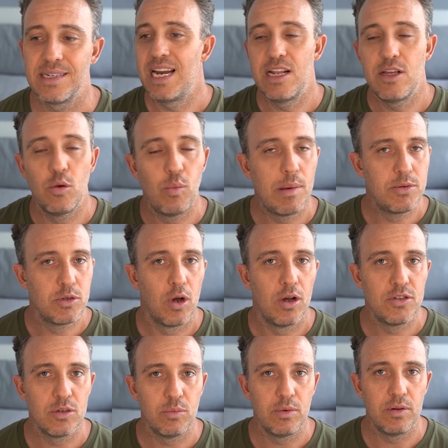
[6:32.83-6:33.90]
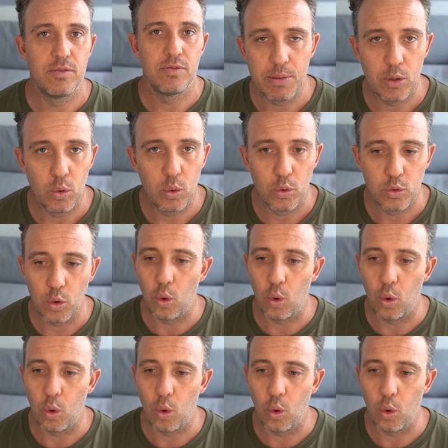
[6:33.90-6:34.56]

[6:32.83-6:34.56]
any of the websites that we've built,